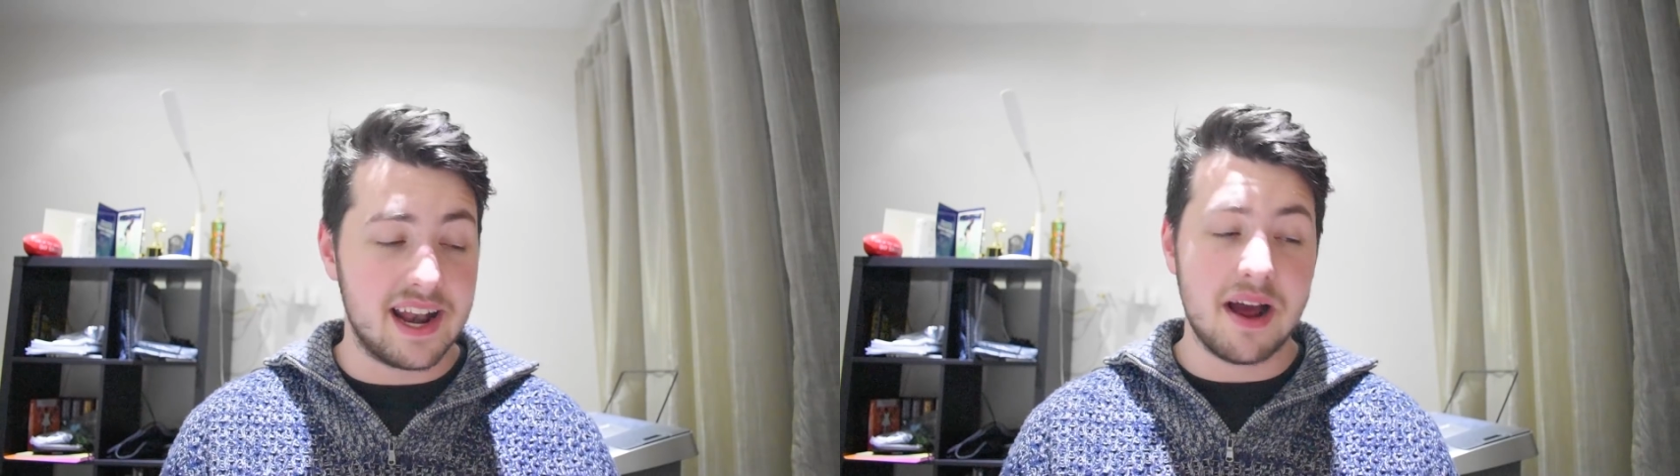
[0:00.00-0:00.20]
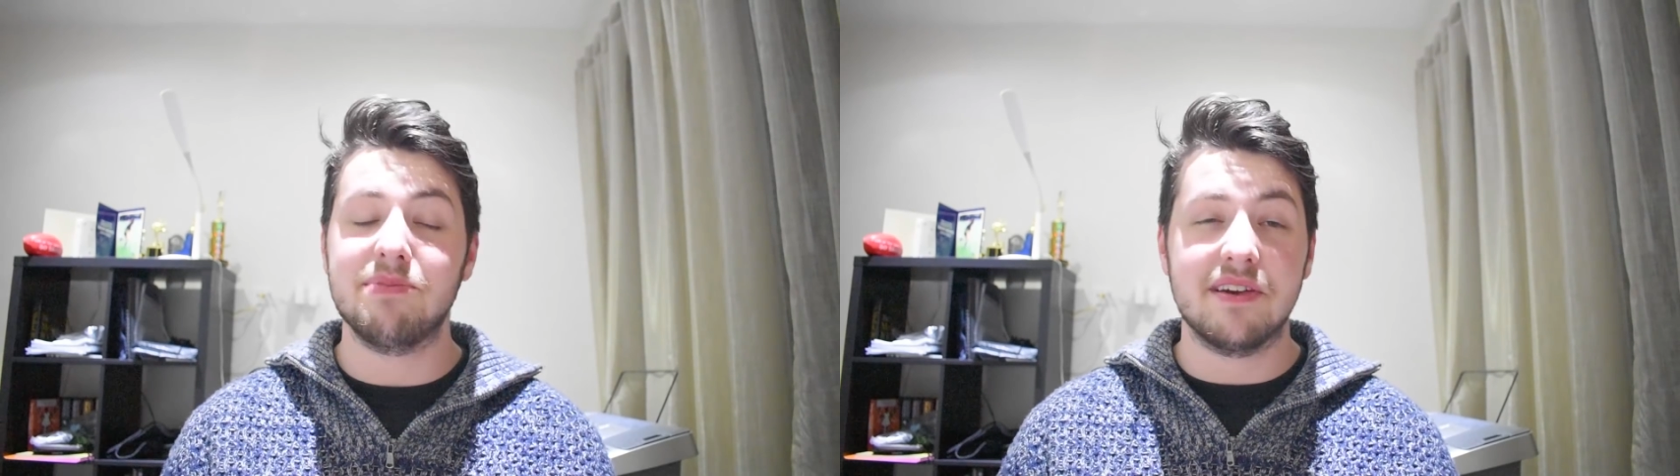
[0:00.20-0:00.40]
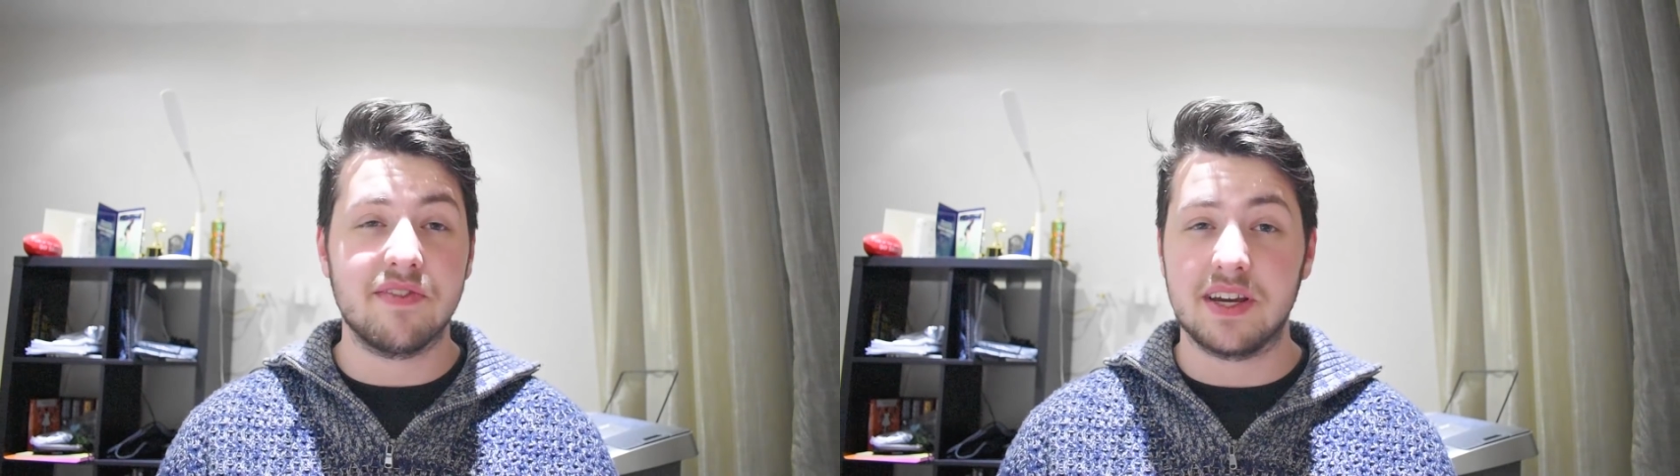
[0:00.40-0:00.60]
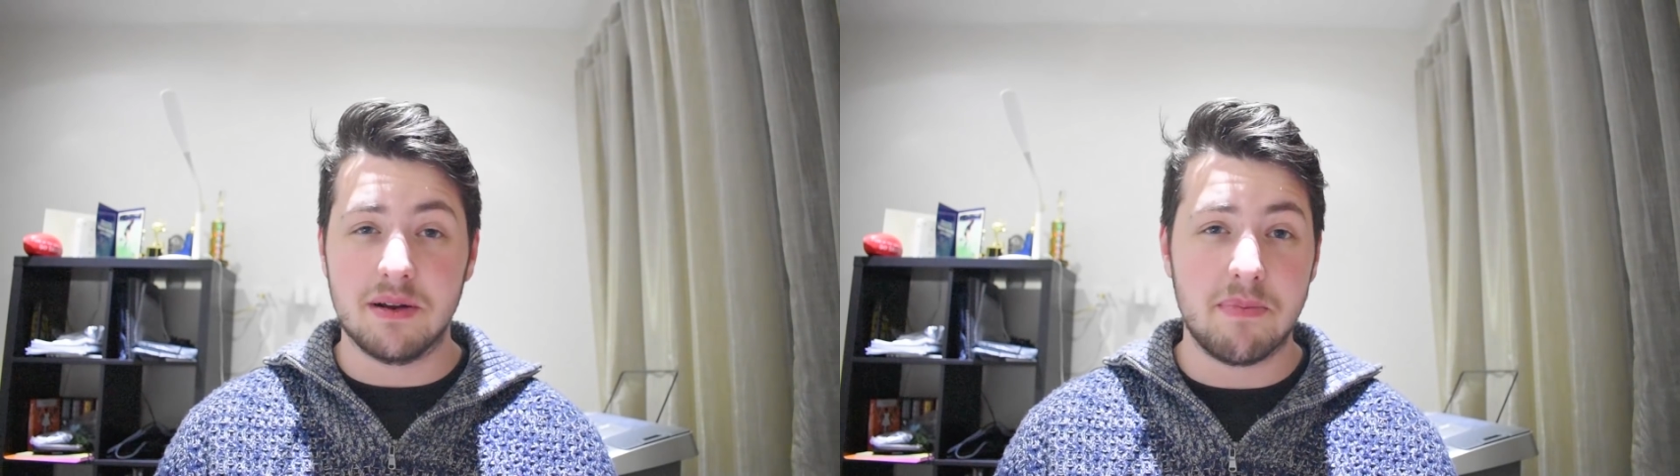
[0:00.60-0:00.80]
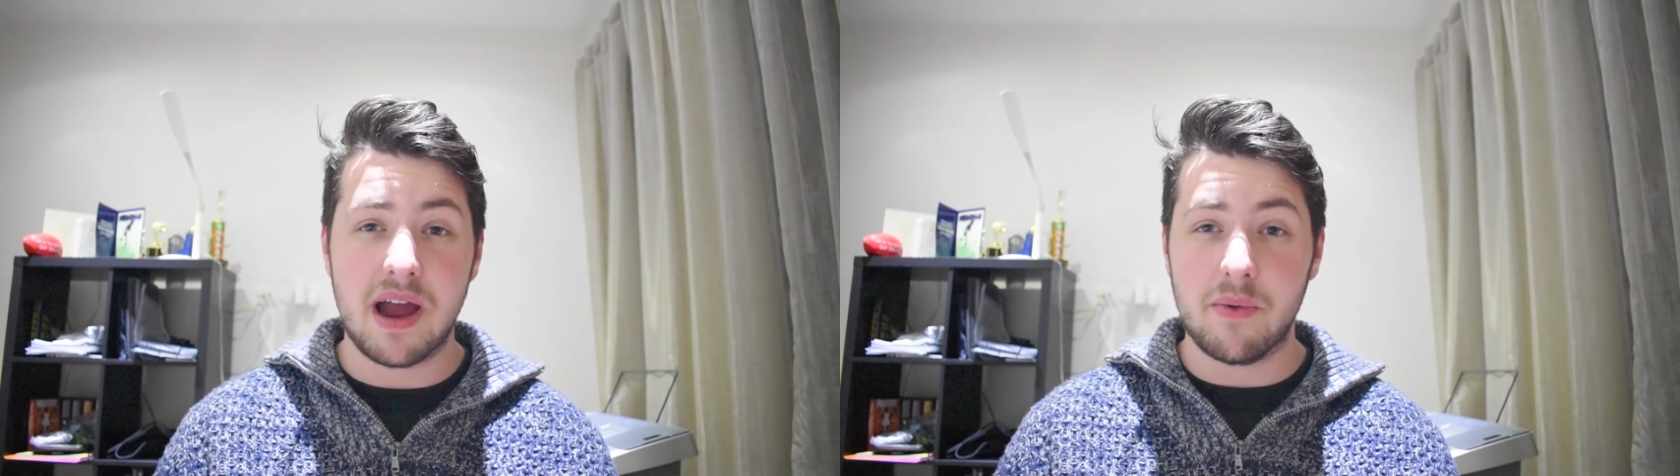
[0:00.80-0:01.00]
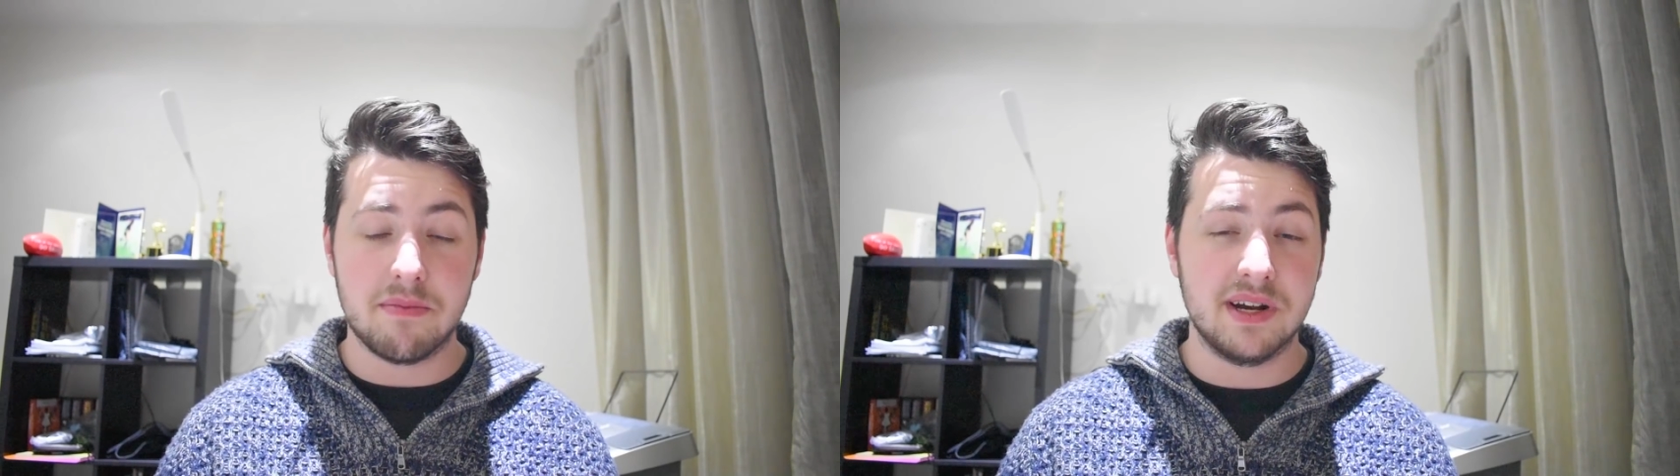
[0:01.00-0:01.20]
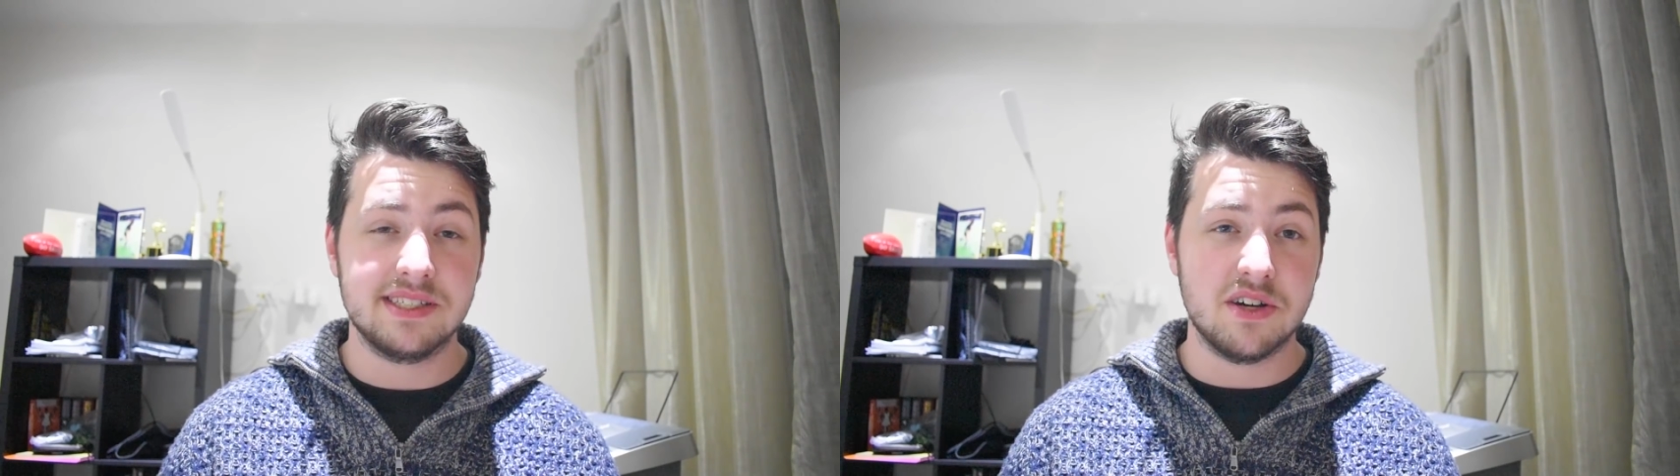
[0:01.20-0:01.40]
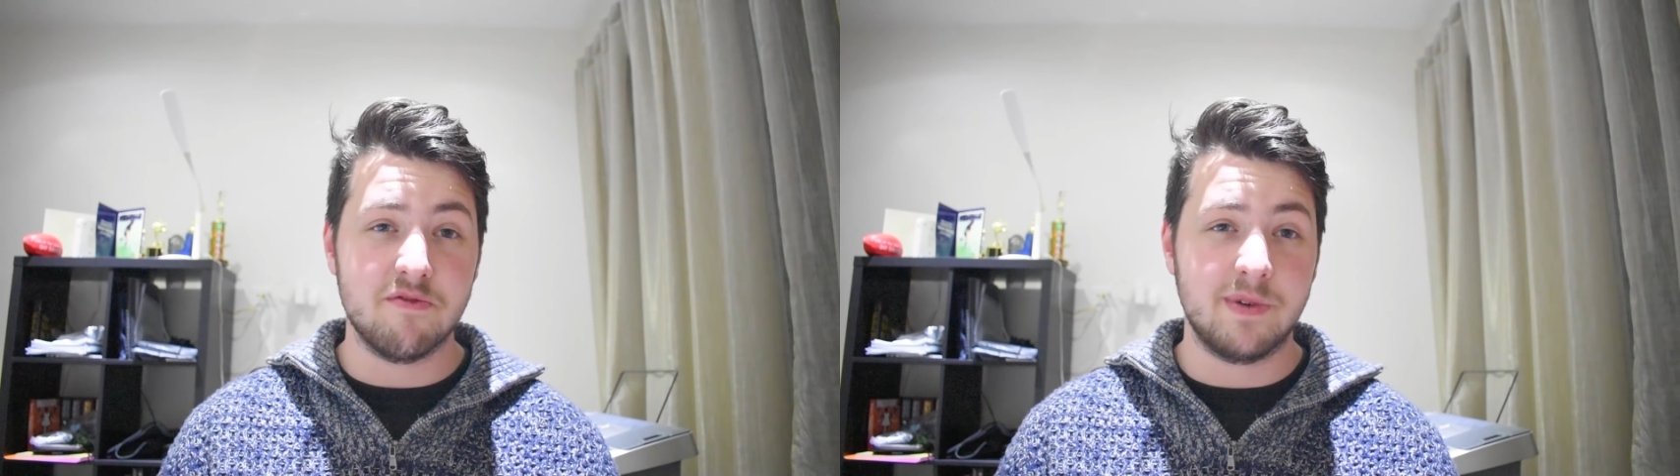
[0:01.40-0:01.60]
and I'm definitely going to buy one
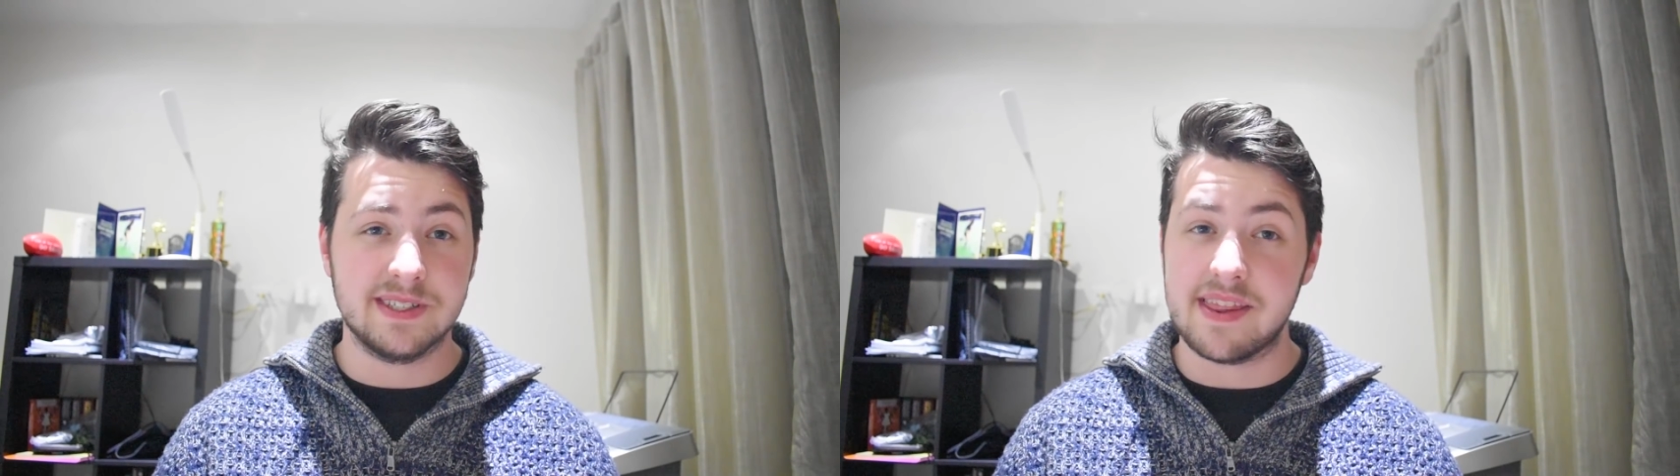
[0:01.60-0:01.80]
myself because